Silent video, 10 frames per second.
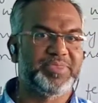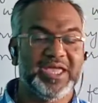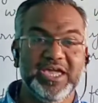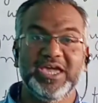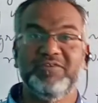
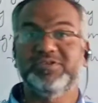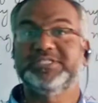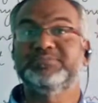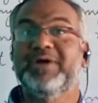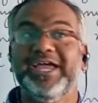He gave a
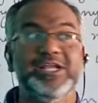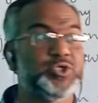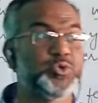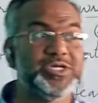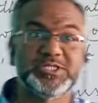smile
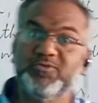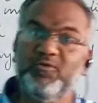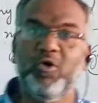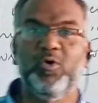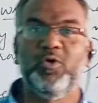to his
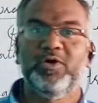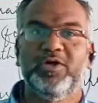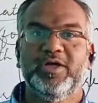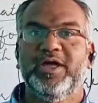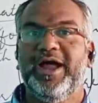foe,
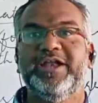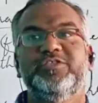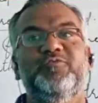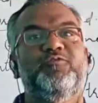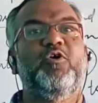and
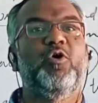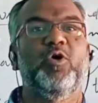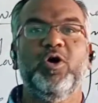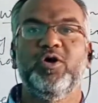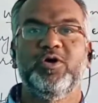the
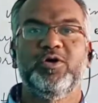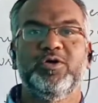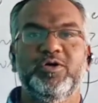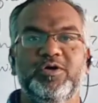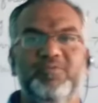foe
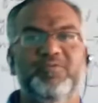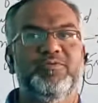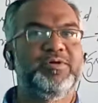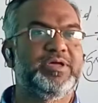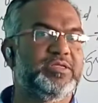
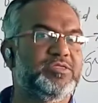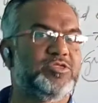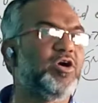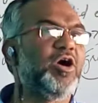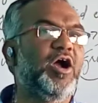
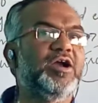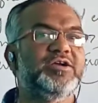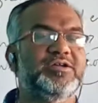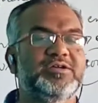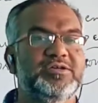
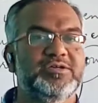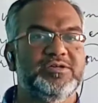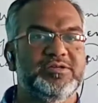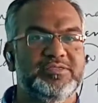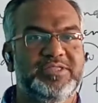thought
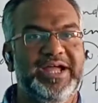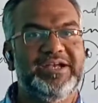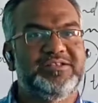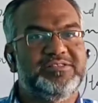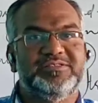
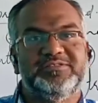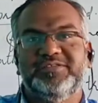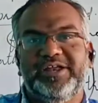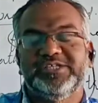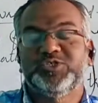that
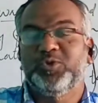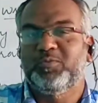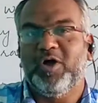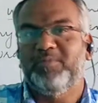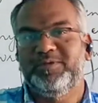there is no
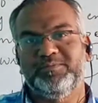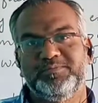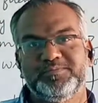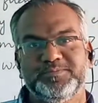problem.